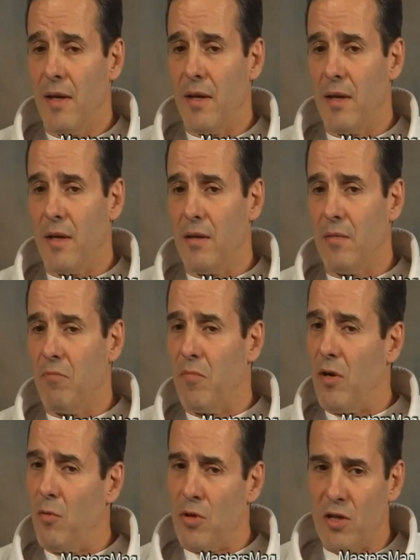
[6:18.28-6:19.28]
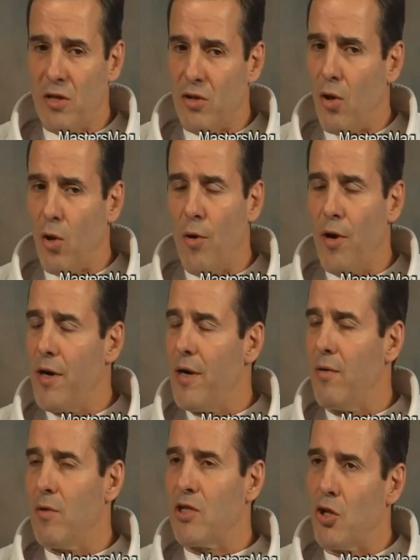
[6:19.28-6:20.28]
And it was a
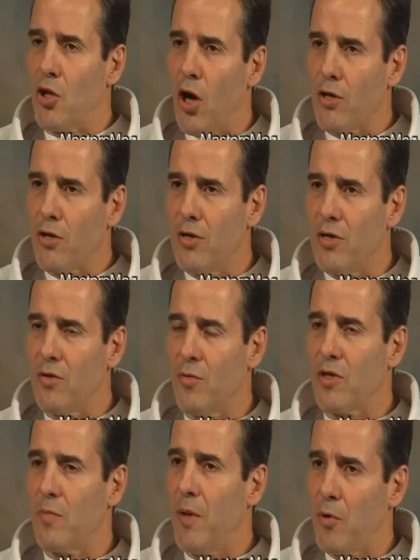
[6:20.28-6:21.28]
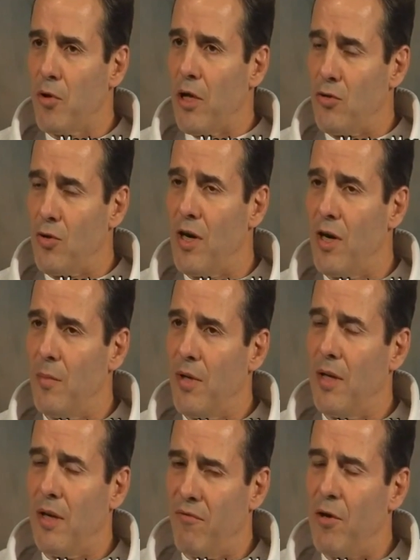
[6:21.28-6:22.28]
lawyer, it was doctors, it was people that used to come
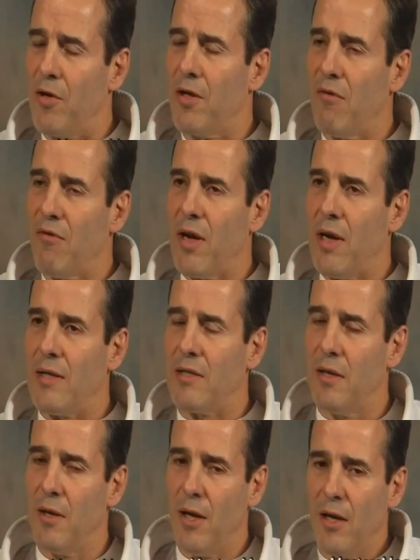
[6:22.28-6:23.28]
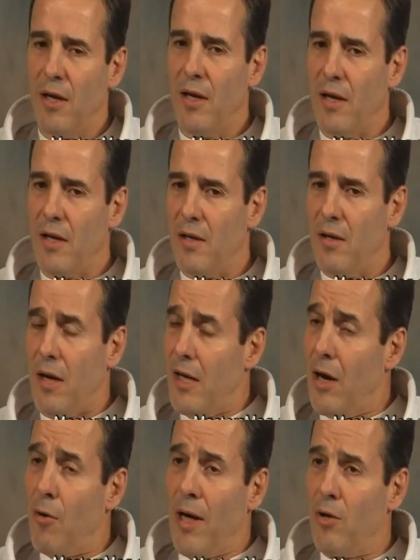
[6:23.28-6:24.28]
in, and very tough guys. And
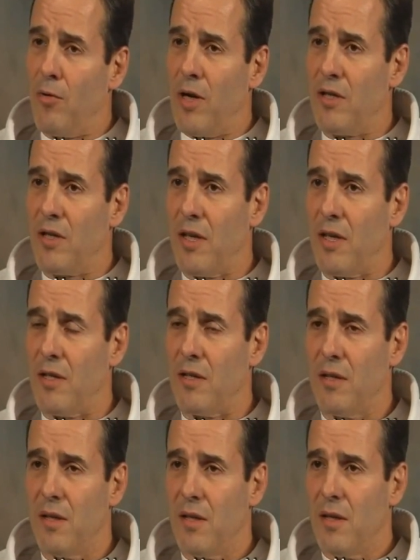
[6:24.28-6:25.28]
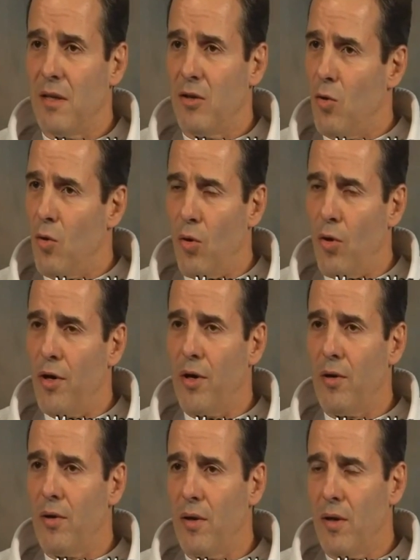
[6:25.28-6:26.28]
now Helio Gracie's kids,
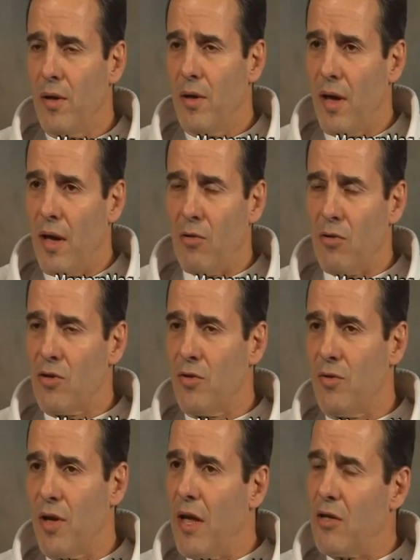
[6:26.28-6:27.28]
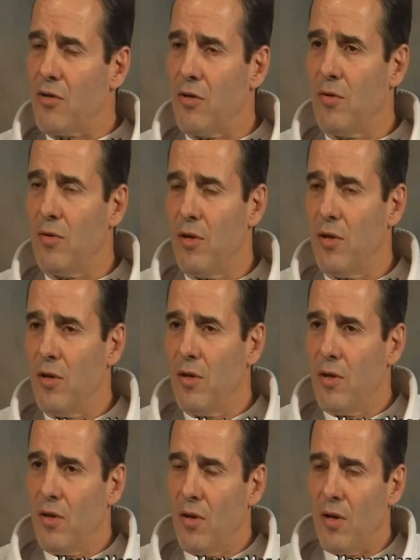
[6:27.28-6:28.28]
Hoyer, Helson, Hickson,
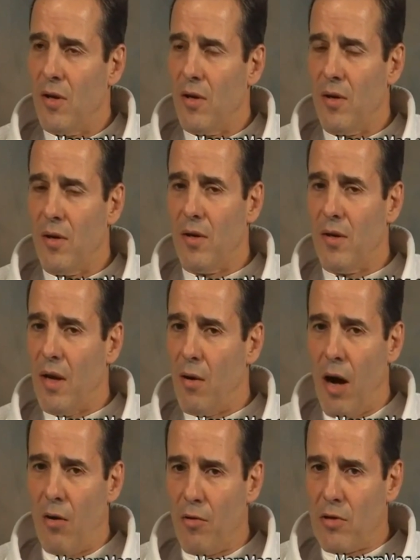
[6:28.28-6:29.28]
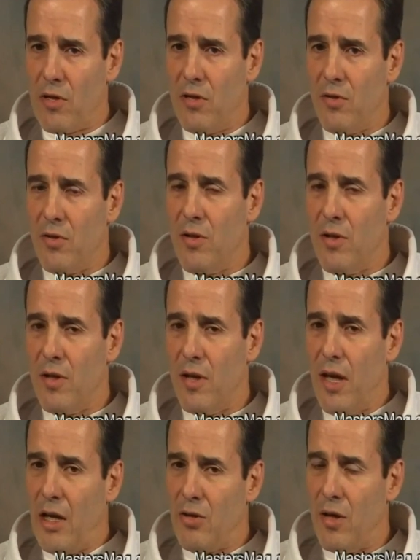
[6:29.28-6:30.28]
they were all those
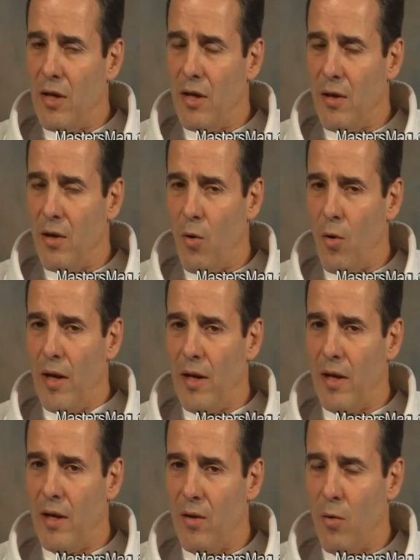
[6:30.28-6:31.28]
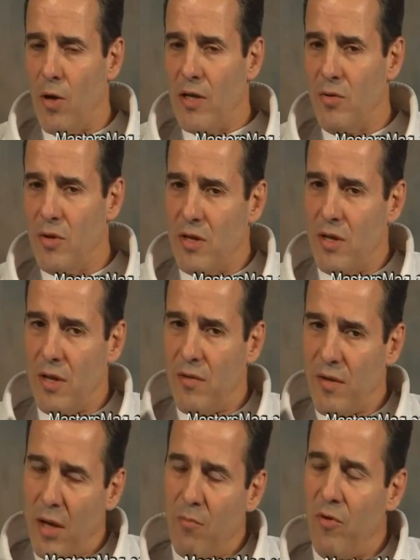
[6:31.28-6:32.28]
Hoyle and
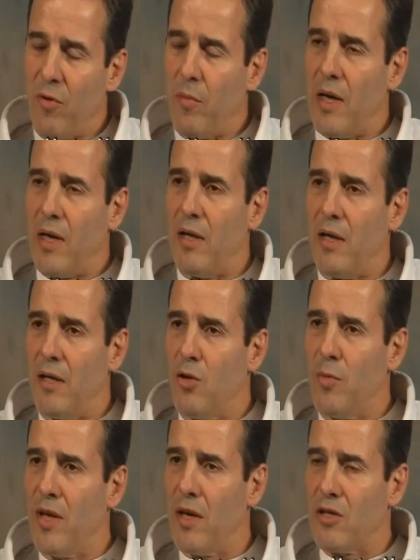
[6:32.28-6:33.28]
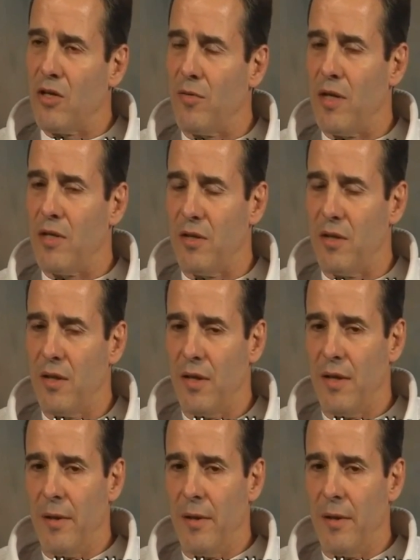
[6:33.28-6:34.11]
Hoyes came from a little bit younger generation,